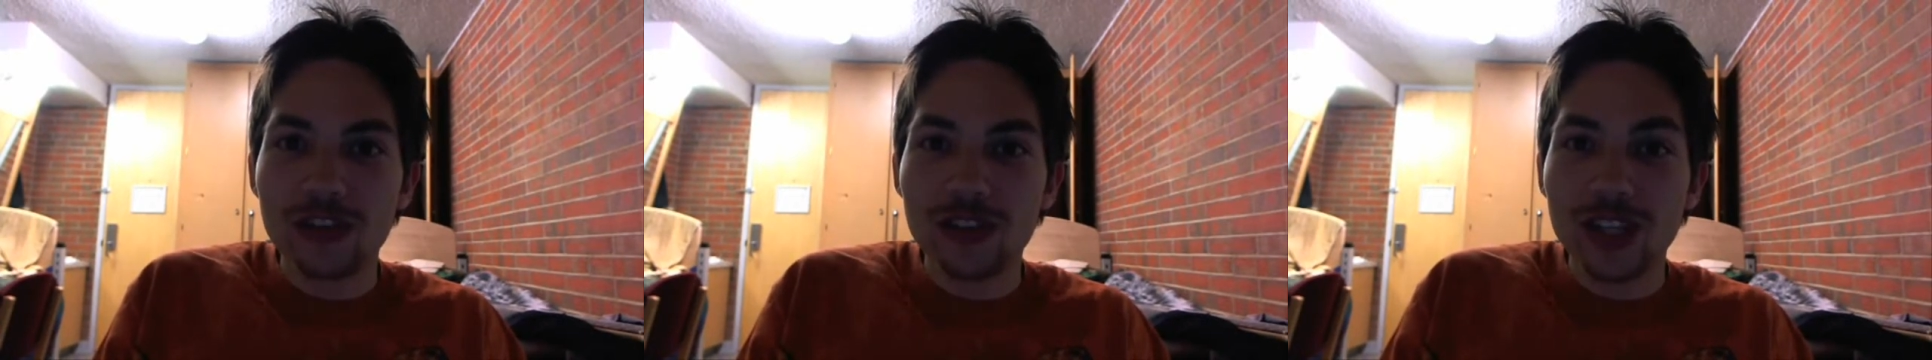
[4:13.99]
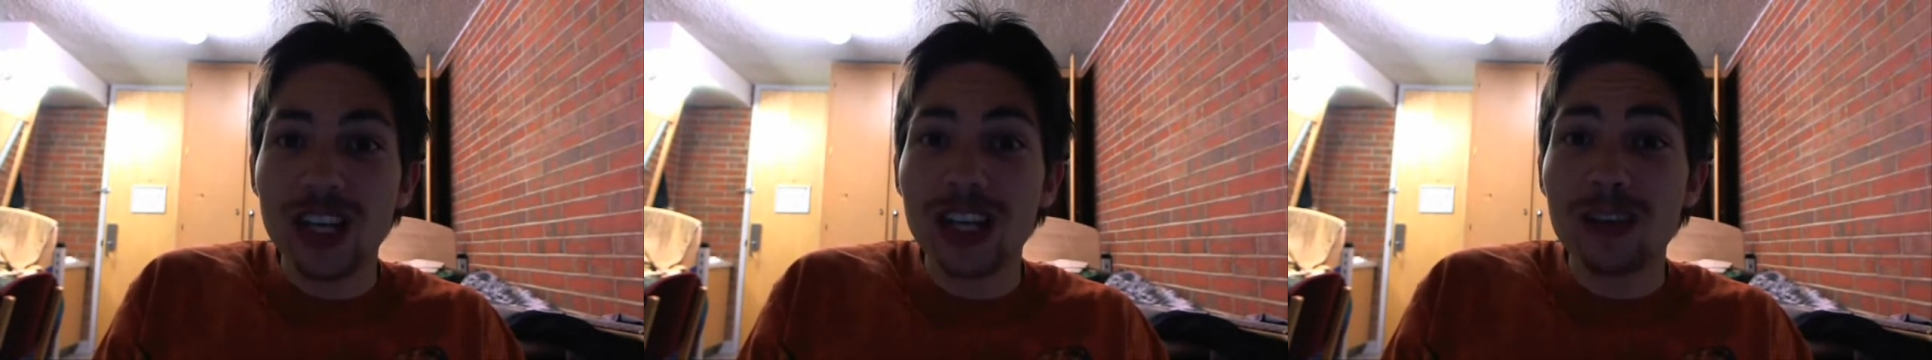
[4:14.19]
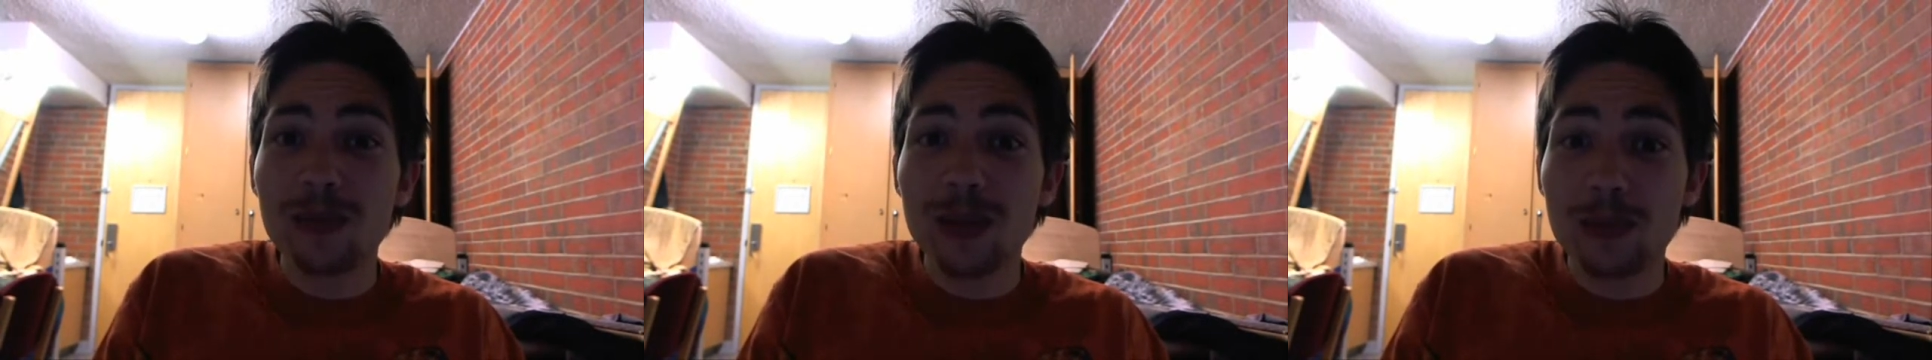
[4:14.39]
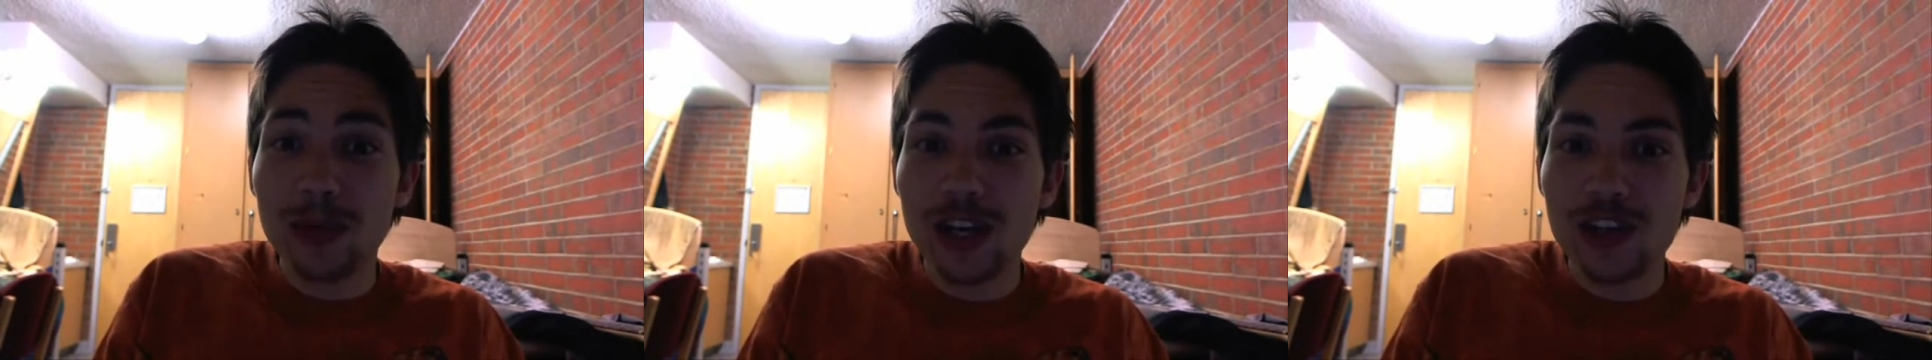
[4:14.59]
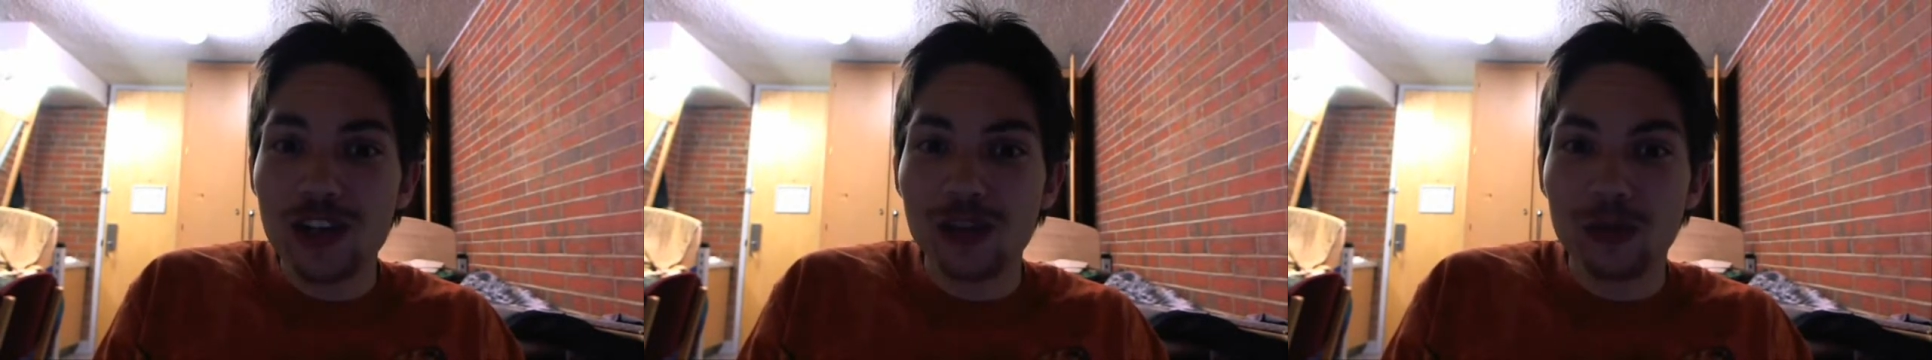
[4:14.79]
is that I can be
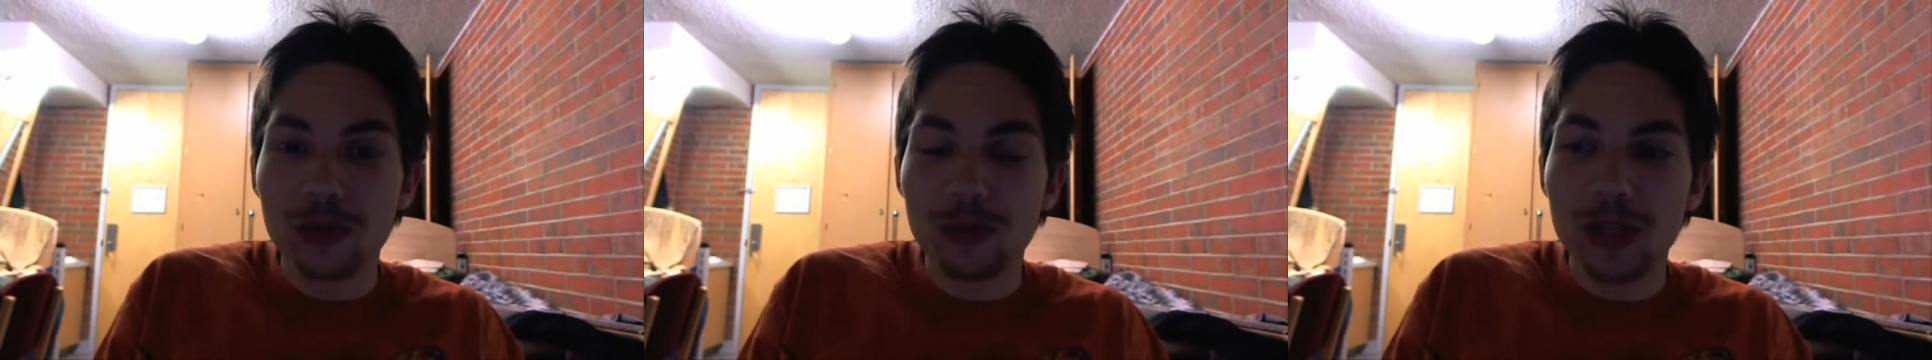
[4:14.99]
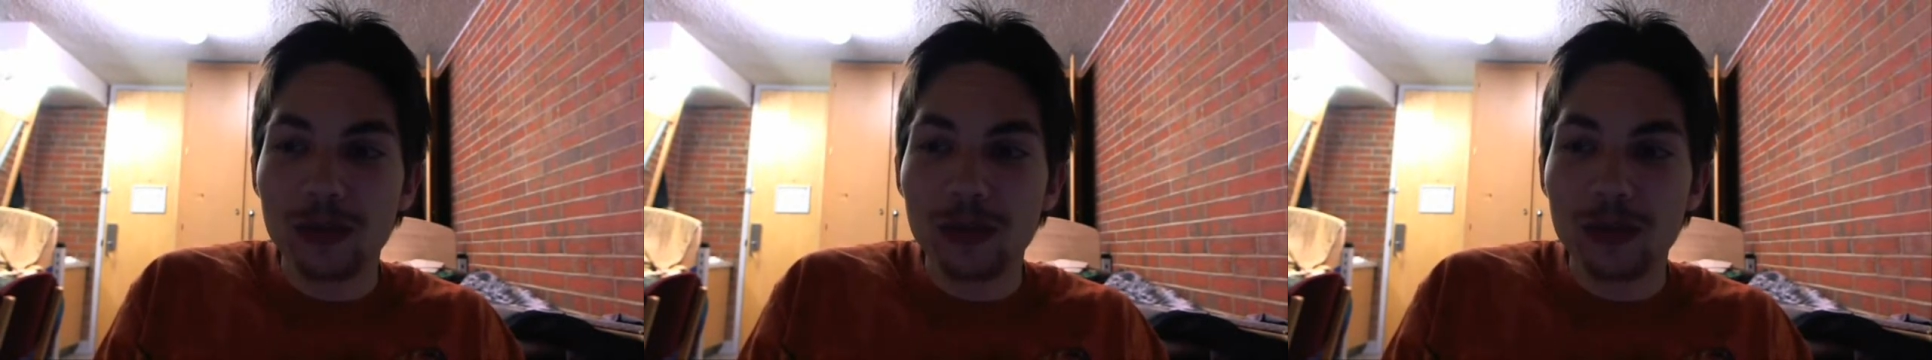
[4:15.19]
patient with